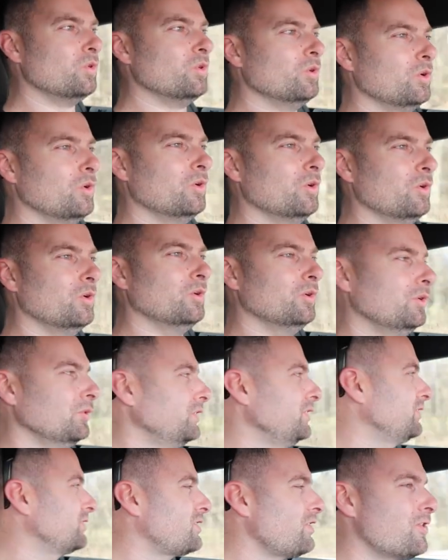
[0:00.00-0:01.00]
Whoa,
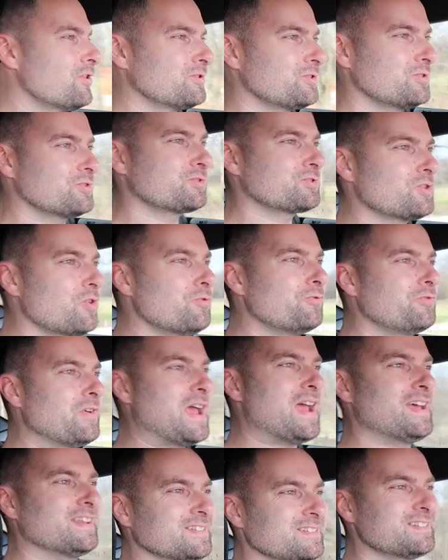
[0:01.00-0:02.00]
these cars are so
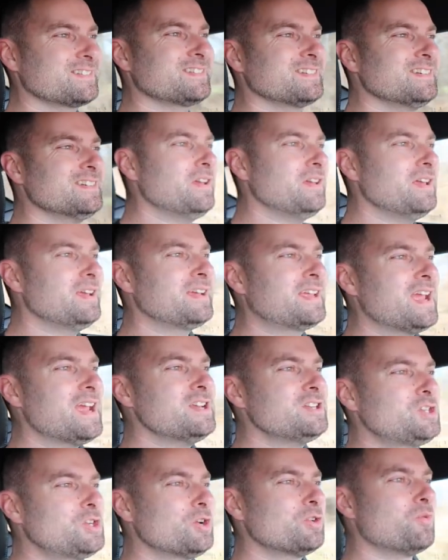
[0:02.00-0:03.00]
fast. In
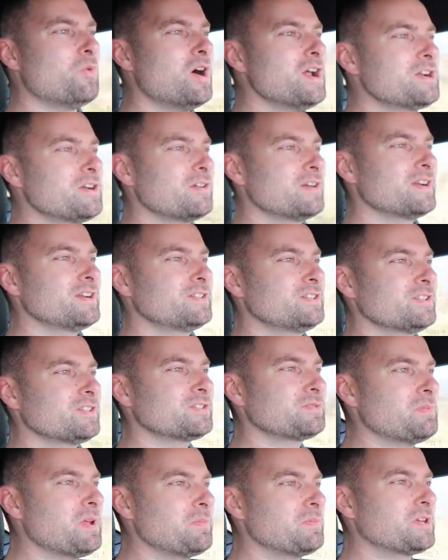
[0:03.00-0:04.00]
case you're wondering,
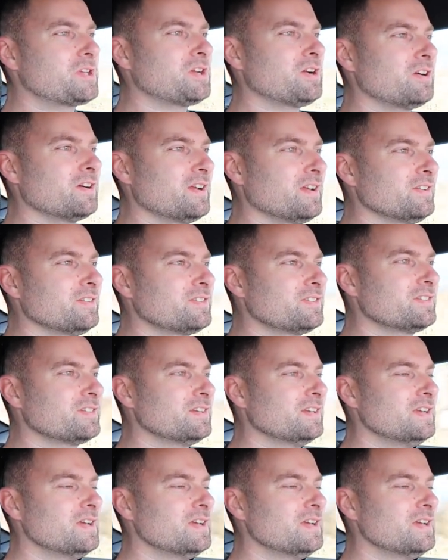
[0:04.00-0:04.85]
just maybe curious,